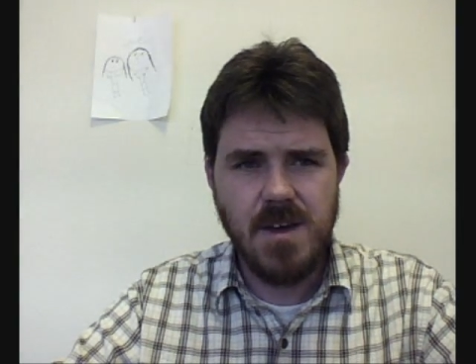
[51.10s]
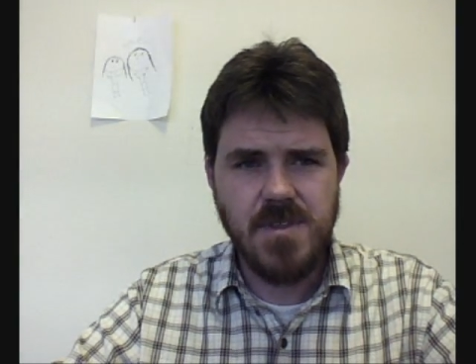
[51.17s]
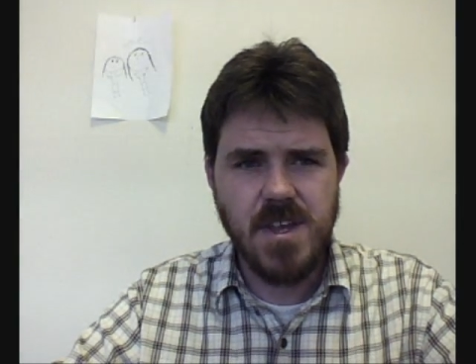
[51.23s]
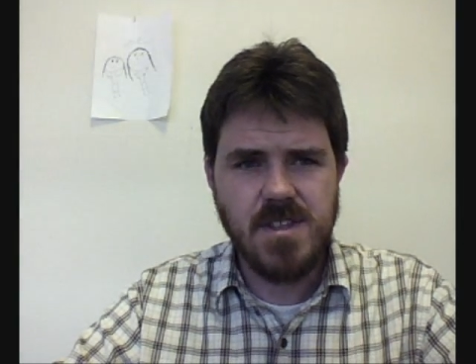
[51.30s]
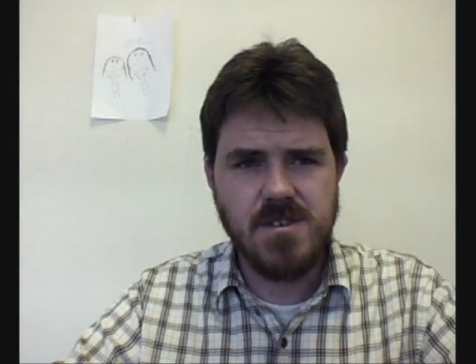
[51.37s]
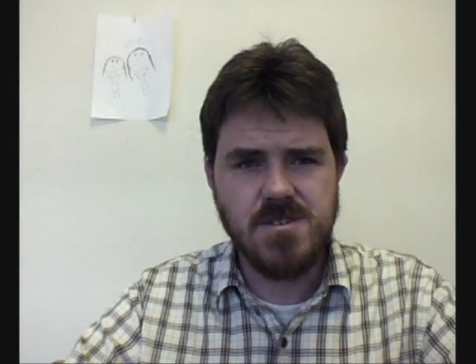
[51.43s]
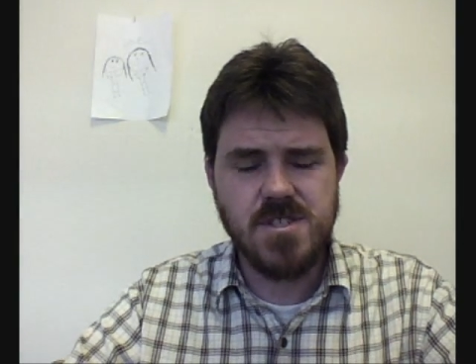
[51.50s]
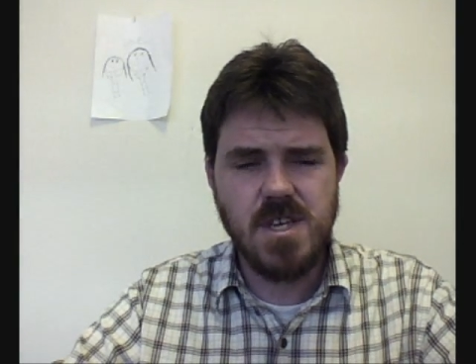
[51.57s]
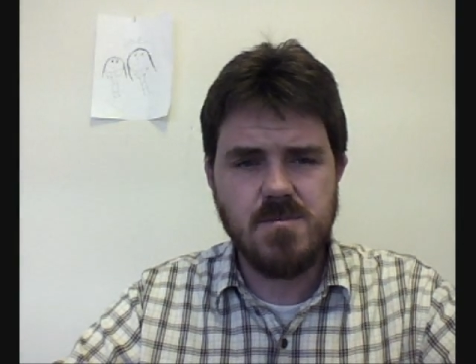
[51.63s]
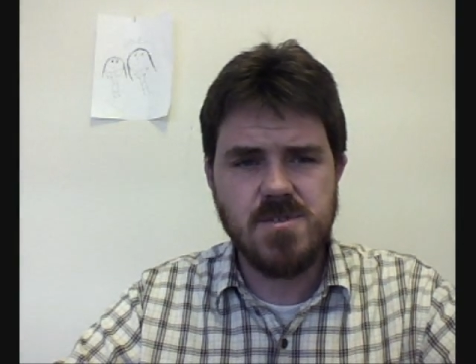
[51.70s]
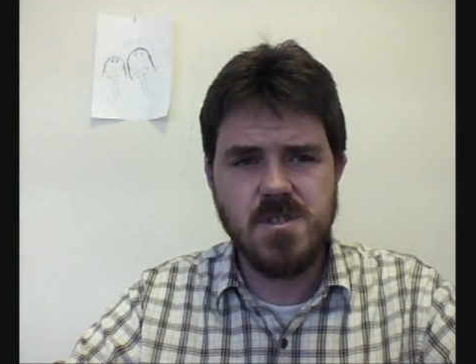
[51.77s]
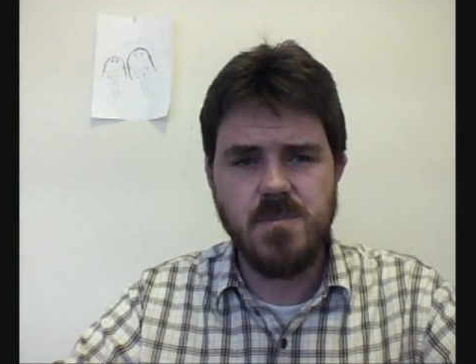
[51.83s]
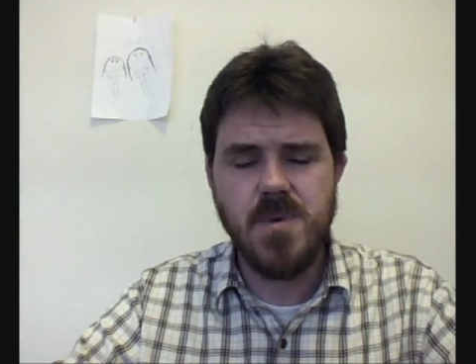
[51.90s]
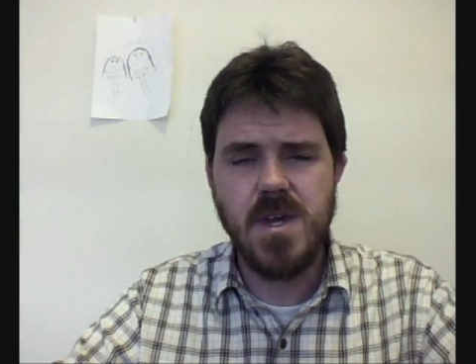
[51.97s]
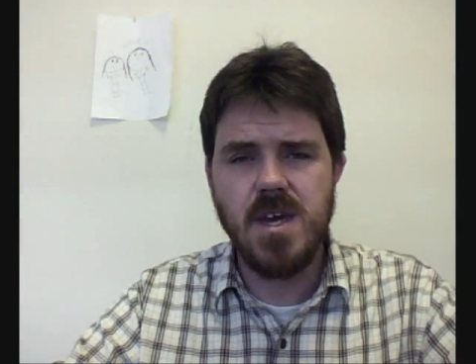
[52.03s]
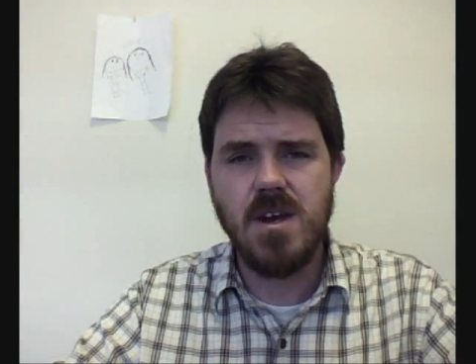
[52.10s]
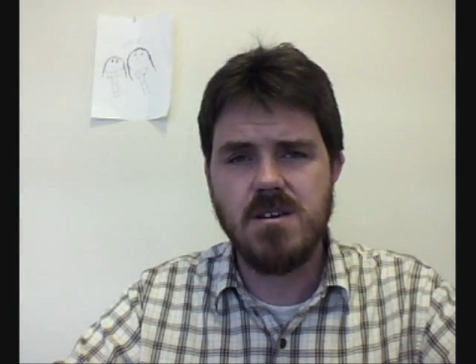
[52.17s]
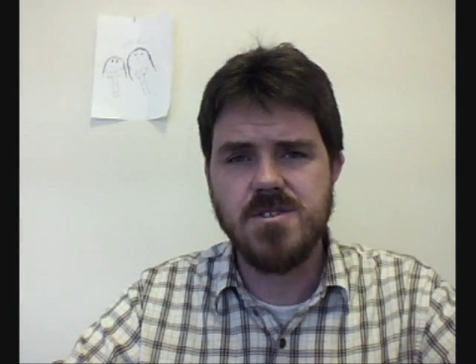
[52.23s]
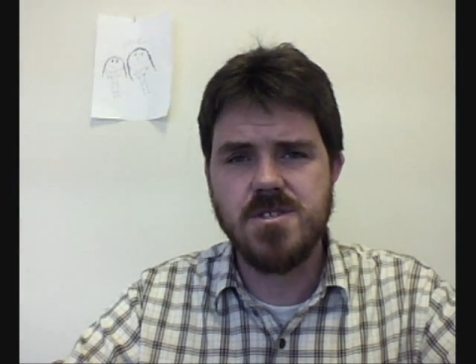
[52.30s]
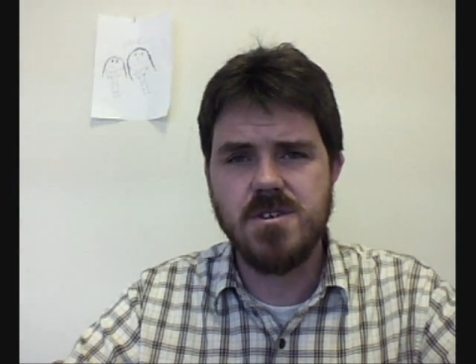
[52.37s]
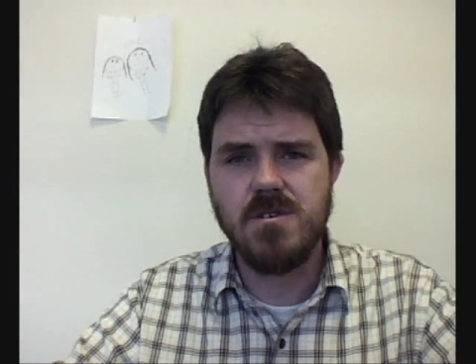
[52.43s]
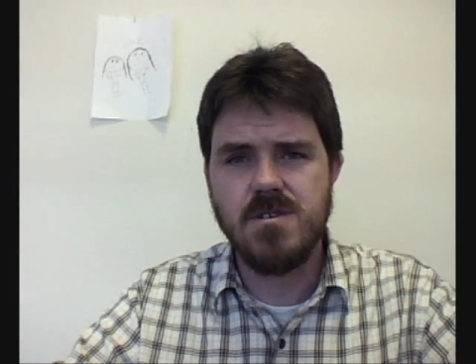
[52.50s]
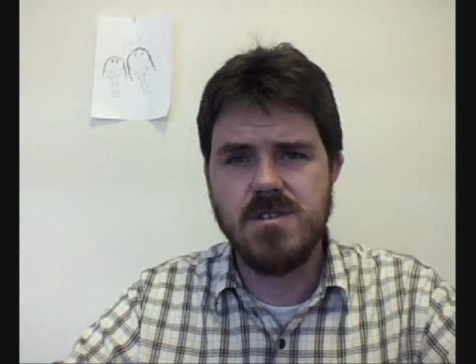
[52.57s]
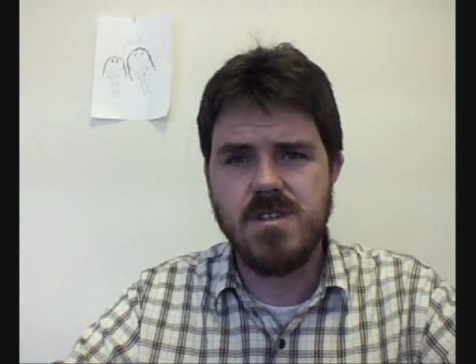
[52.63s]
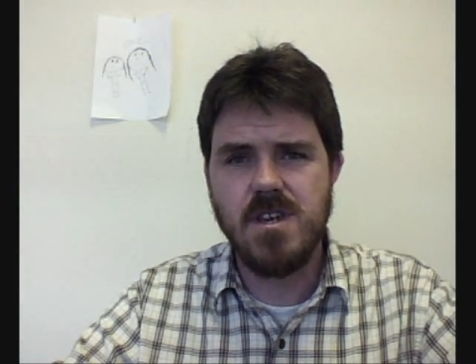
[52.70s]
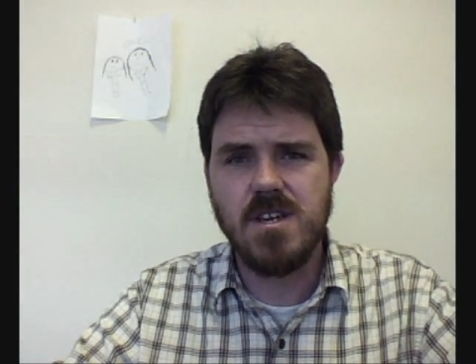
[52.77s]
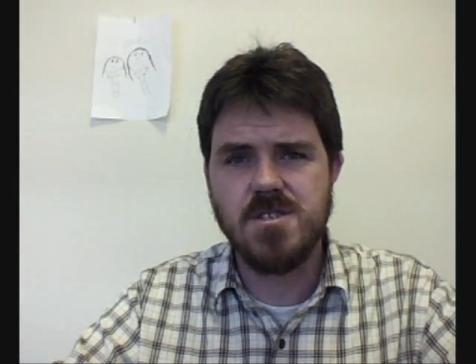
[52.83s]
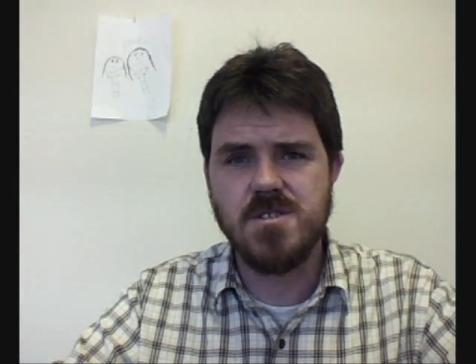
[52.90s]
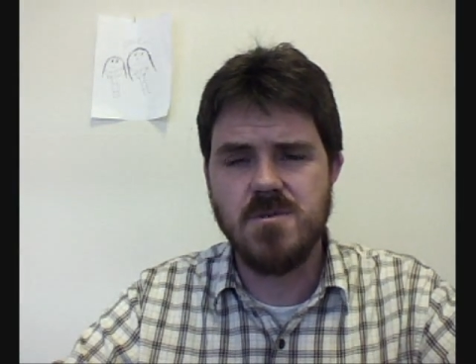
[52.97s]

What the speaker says: think there seems to be an uncertainty as